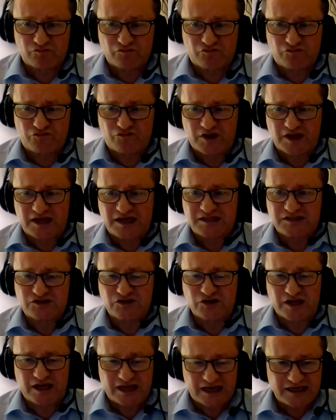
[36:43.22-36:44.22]
fit
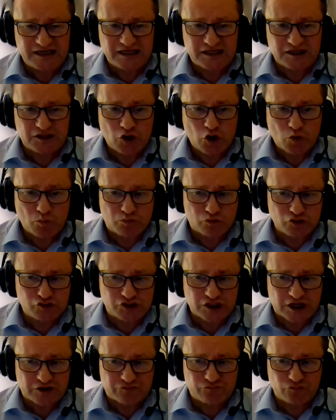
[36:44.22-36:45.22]
into any
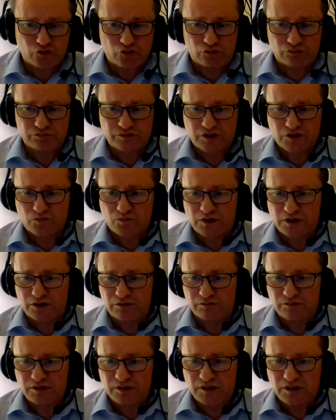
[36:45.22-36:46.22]
project role as
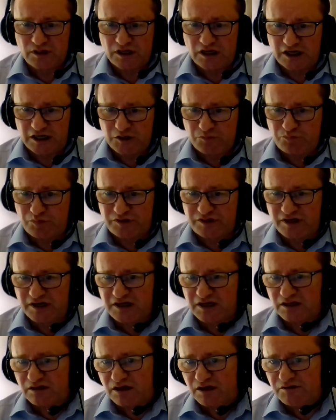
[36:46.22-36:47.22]
well. And in
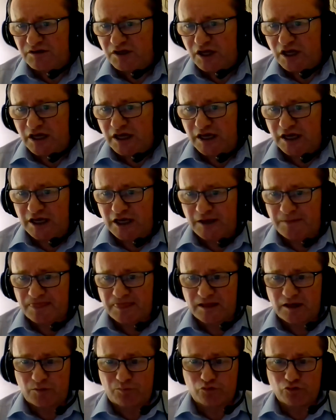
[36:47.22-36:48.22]
particular, a
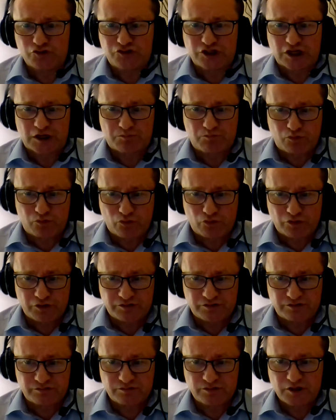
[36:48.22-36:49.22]
project
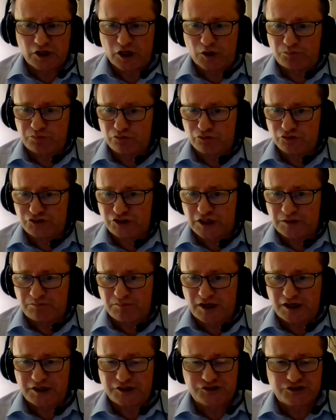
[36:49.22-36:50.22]
board, a
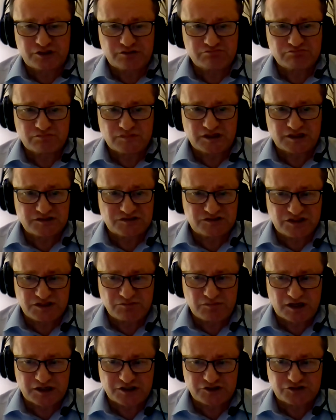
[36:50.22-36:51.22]
project manager, and
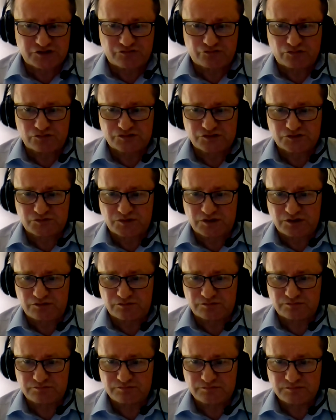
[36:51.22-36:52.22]
team manager roles as
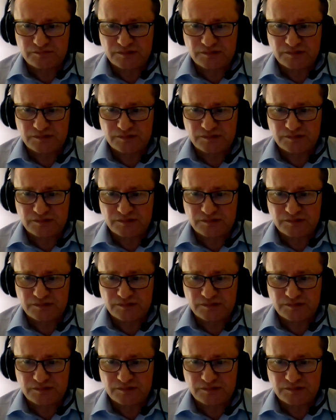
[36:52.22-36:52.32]
well.